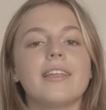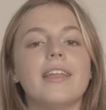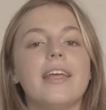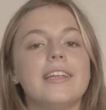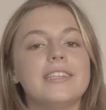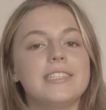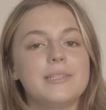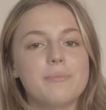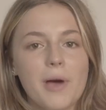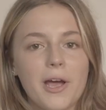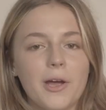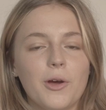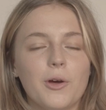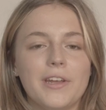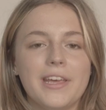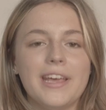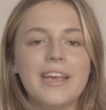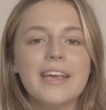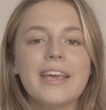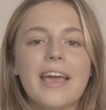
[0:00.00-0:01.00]
an
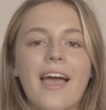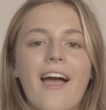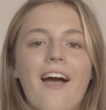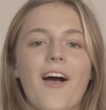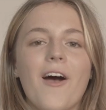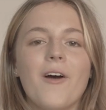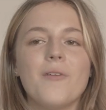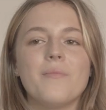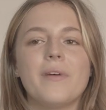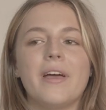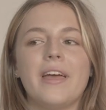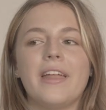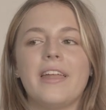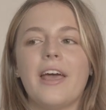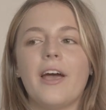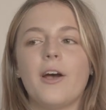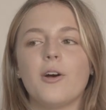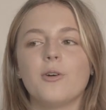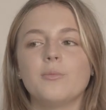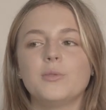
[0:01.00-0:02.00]
antibiotic and
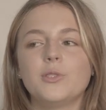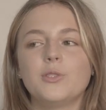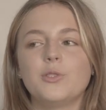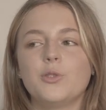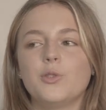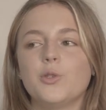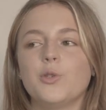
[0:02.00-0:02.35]
helps